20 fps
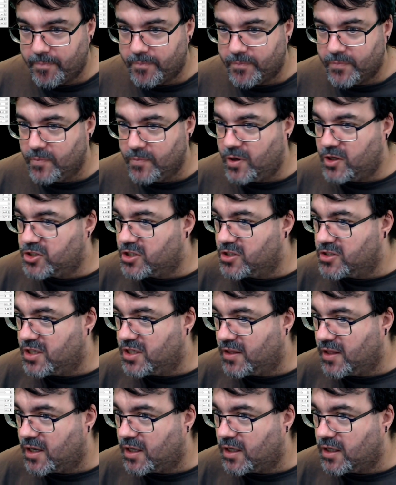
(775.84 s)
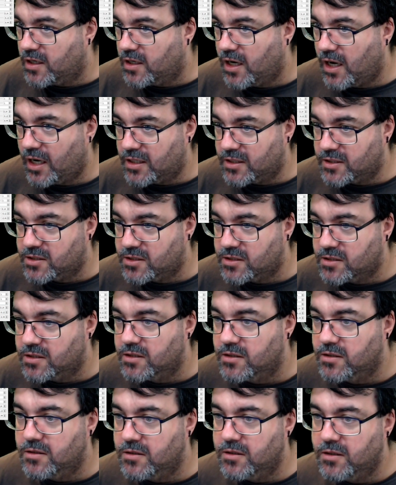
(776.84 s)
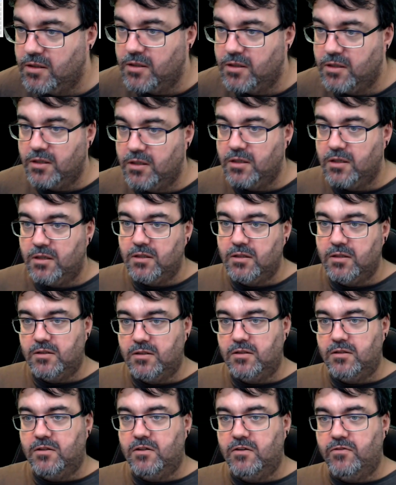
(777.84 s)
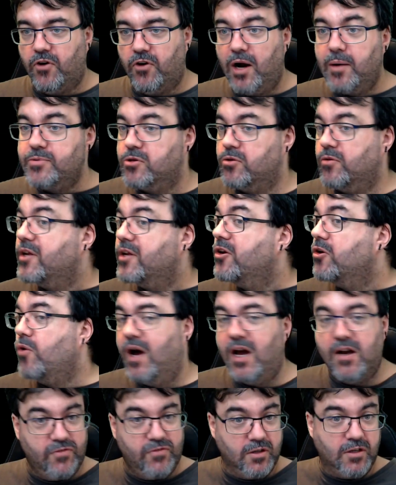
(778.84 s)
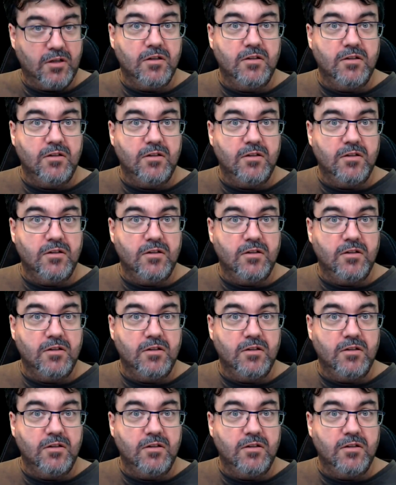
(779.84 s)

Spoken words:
But as you can see, that has, for absolutely no effort